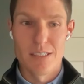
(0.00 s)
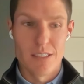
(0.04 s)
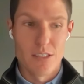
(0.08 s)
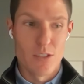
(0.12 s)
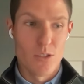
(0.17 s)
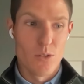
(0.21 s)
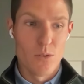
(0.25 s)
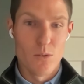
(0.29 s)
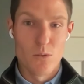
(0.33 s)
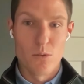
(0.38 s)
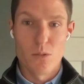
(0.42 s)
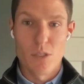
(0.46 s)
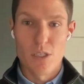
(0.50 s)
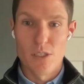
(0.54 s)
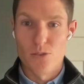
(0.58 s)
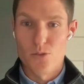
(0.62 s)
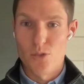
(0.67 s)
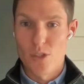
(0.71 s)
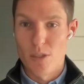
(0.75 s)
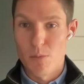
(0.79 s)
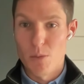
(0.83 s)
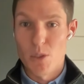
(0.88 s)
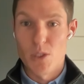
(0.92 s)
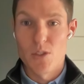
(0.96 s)
to
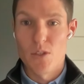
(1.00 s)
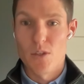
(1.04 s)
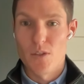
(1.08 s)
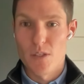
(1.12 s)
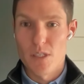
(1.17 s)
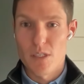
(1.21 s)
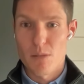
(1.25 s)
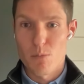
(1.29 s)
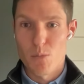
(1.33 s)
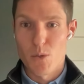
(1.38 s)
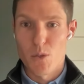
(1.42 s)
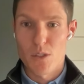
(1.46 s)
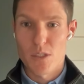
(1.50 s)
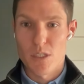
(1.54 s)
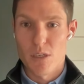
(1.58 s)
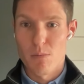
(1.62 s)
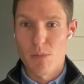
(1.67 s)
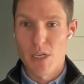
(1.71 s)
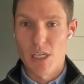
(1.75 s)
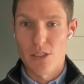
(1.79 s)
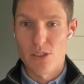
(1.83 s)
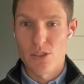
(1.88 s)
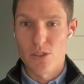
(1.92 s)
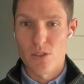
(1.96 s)
contribute to this book to
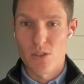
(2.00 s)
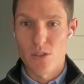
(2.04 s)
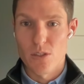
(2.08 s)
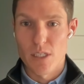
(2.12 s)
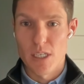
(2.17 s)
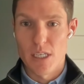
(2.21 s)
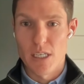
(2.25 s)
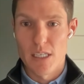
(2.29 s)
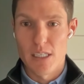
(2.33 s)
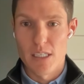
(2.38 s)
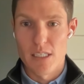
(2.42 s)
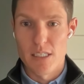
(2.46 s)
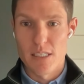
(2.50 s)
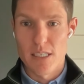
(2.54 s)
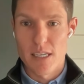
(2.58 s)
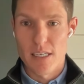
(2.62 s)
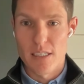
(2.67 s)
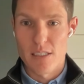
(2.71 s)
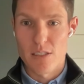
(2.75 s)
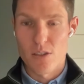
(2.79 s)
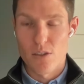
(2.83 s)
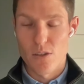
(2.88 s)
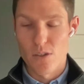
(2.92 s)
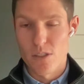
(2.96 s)
make sure it is
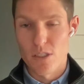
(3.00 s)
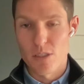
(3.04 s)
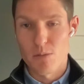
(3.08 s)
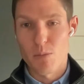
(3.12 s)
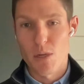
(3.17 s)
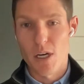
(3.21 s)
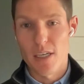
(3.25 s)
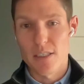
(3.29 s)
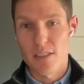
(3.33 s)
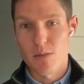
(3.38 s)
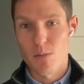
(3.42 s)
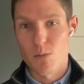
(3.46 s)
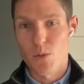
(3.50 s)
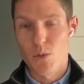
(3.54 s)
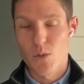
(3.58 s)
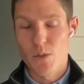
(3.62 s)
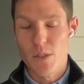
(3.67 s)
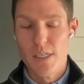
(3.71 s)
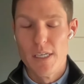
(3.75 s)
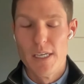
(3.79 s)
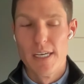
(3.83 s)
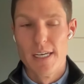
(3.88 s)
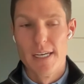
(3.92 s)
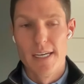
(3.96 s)
as good as
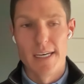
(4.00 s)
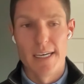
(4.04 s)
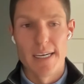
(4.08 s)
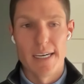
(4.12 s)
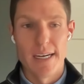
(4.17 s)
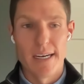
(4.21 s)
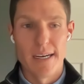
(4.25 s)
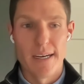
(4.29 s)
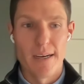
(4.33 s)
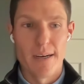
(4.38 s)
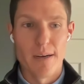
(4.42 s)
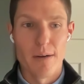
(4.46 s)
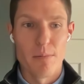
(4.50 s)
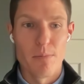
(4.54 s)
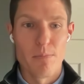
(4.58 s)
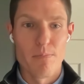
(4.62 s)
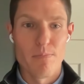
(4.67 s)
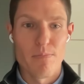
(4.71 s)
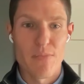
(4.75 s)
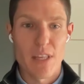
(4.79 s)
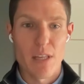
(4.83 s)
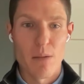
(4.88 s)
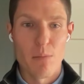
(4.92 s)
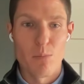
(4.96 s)
possible.
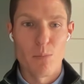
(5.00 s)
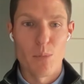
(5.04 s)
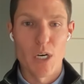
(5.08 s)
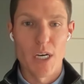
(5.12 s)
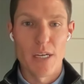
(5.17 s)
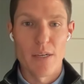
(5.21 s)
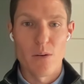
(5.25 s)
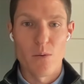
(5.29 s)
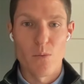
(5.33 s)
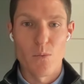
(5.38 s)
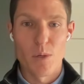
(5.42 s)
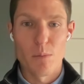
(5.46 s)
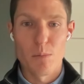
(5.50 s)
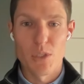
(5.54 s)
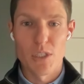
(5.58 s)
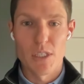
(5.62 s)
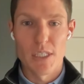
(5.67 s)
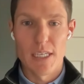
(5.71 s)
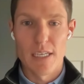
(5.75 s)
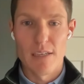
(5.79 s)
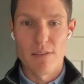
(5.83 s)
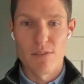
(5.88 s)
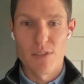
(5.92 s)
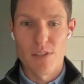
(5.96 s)
Um, but we
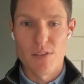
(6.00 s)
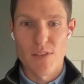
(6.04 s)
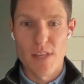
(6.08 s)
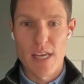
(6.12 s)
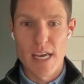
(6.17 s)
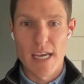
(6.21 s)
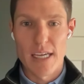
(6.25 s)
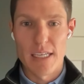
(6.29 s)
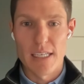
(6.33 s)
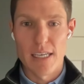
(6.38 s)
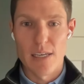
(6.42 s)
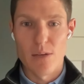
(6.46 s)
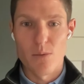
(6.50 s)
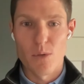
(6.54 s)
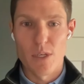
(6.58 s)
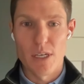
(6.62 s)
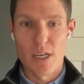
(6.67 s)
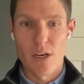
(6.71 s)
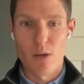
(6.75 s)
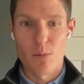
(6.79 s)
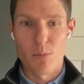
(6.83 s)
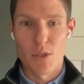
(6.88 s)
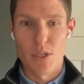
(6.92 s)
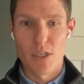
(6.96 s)
believed that it
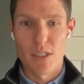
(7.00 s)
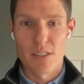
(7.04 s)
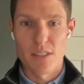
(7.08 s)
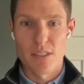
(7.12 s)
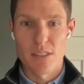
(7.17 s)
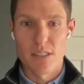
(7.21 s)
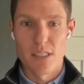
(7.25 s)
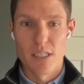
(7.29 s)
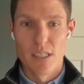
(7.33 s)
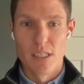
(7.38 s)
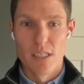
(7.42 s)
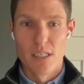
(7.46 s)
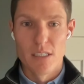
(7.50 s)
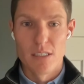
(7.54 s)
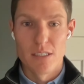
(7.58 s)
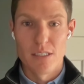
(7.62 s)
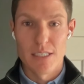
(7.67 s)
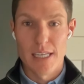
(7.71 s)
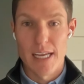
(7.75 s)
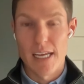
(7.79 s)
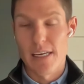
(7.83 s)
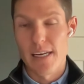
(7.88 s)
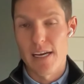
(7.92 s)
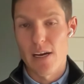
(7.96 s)
would help us
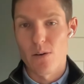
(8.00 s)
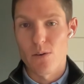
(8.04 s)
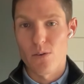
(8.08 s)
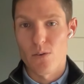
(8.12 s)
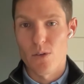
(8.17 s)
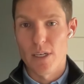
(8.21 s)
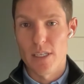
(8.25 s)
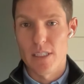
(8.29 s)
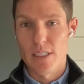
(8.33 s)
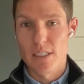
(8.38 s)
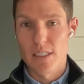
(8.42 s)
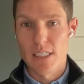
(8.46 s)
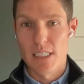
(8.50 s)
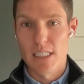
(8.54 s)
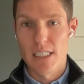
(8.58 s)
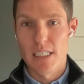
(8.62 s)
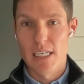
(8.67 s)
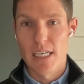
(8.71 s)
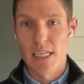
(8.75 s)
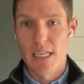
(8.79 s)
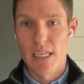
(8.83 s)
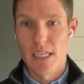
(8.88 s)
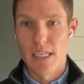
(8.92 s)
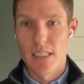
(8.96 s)
stand out greatly
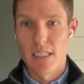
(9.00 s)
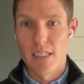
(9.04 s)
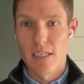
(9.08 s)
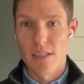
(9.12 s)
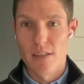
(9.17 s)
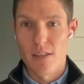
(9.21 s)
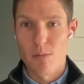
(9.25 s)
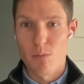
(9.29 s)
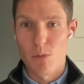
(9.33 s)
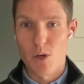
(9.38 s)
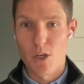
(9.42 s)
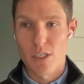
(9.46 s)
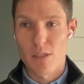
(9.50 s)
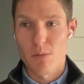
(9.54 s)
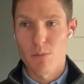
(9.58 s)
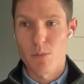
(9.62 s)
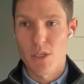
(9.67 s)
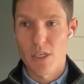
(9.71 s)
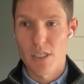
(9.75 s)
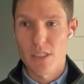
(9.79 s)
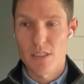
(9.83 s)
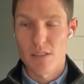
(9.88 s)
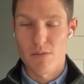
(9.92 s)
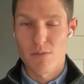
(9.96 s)
in the
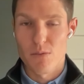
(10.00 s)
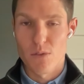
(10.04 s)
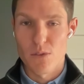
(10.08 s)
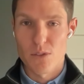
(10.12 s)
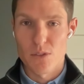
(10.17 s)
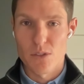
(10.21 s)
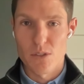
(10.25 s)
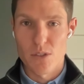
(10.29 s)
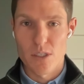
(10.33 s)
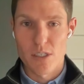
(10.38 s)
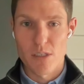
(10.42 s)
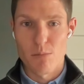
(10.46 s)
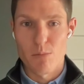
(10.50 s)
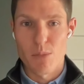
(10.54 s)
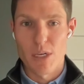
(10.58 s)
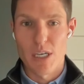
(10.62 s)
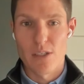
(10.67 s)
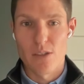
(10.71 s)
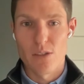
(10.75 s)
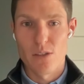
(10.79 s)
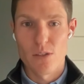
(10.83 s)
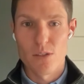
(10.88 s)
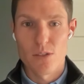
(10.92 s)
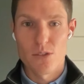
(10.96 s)
marketplace versus our
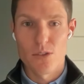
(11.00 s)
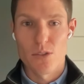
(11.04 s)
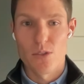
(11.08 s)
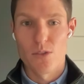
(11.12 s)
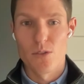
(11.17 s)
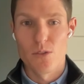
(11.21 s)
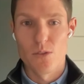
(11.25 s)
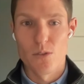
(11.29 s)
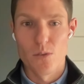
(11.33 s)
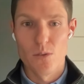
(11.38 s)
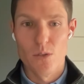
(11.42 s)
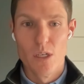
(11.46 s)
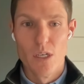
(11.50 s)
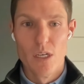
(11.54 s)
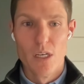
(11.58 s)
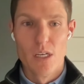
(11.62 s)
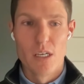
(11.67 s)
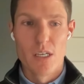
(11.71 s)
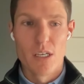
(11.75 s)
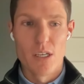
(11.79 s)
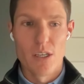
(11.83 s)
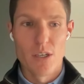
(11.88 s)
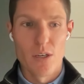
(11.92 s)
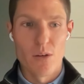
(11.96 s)
competitors who,
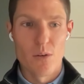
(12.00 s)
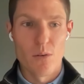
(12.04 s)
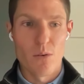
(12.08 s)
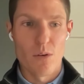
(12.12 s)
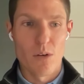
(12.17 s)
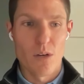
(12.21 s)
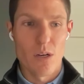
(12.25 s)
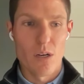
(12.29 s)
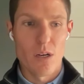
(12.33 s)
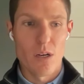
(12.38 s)
you know,